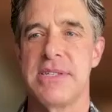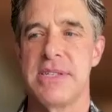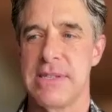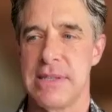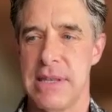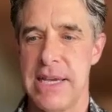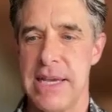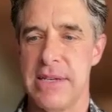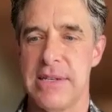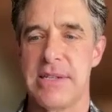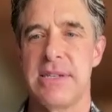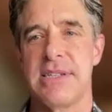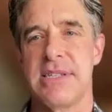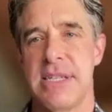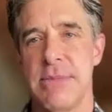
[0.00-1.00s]
is linked
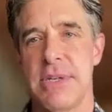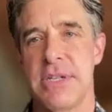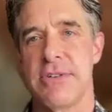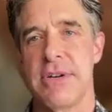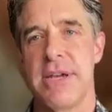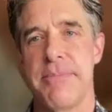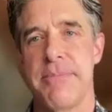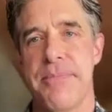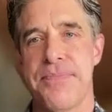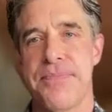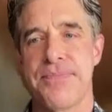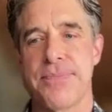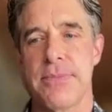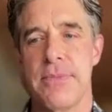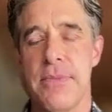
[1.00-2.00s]
to symmetry,
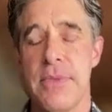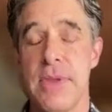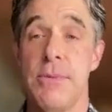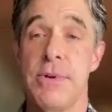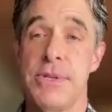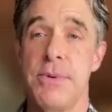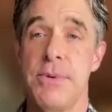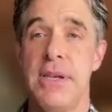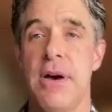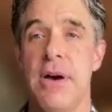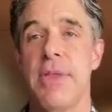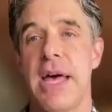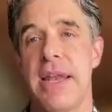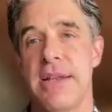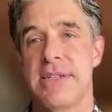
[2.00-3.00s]
which we
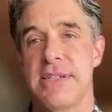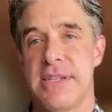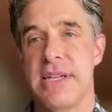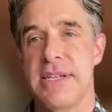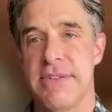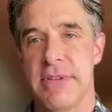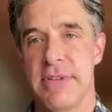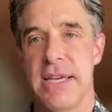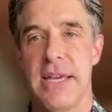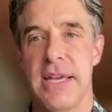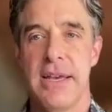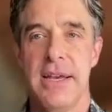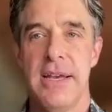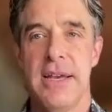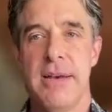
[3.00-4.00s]
know that instinctively,
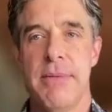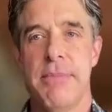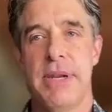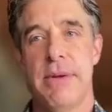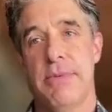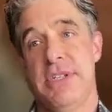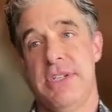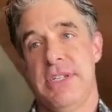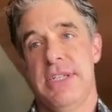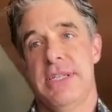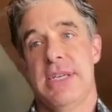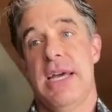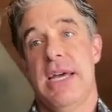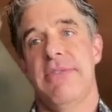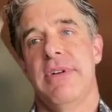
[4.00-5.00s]
but it was
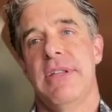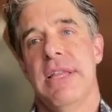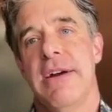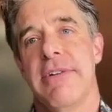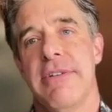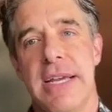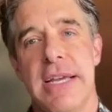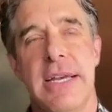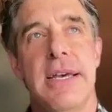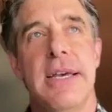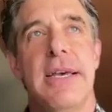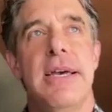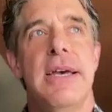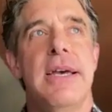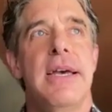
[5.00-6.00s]
just kind of glaring.
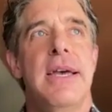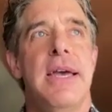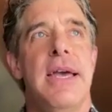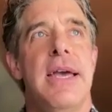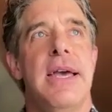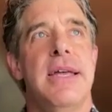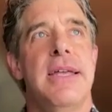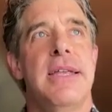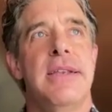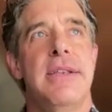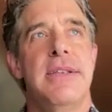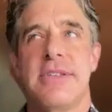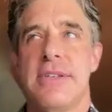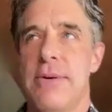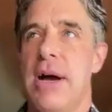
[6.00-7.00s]

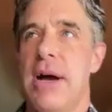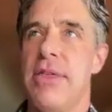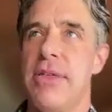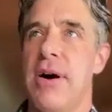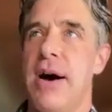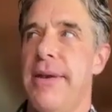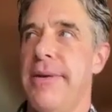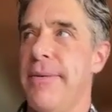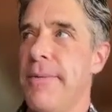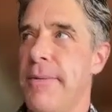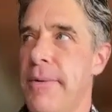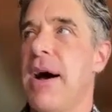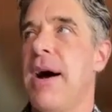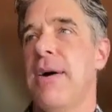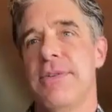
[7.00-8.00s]
And so I thought,
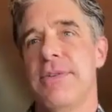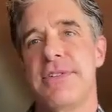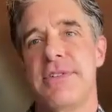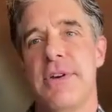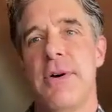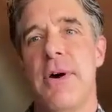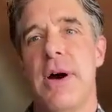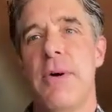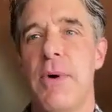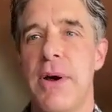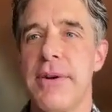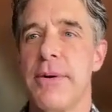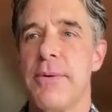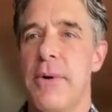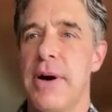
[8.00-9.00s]
wow, so I
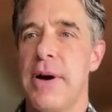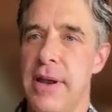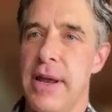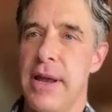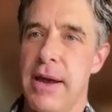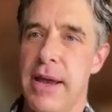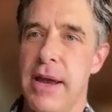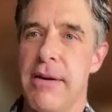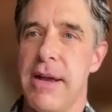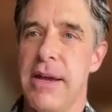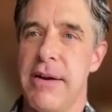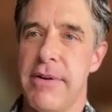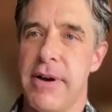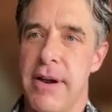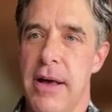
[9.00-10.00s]
wonder what area
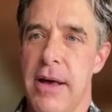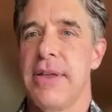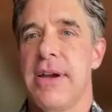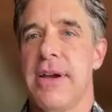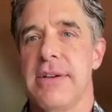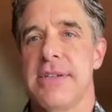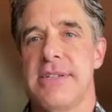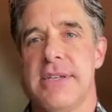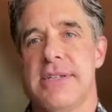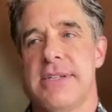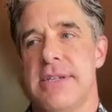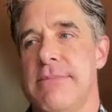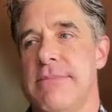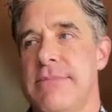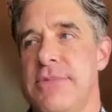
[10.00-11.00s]
of our healthcare
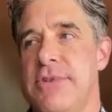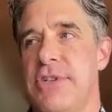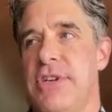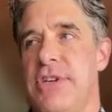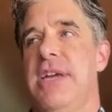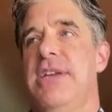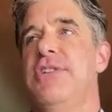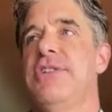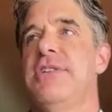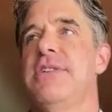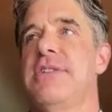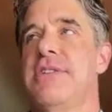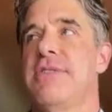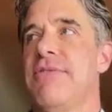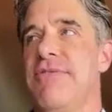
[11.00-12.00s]
system
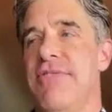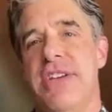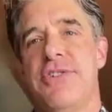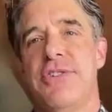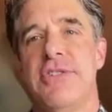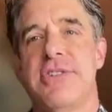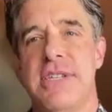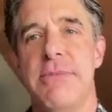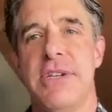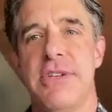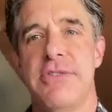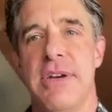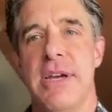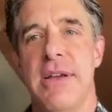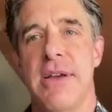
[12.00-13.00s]
changes facial
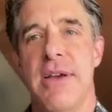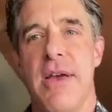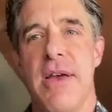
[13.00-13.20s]
symmetry.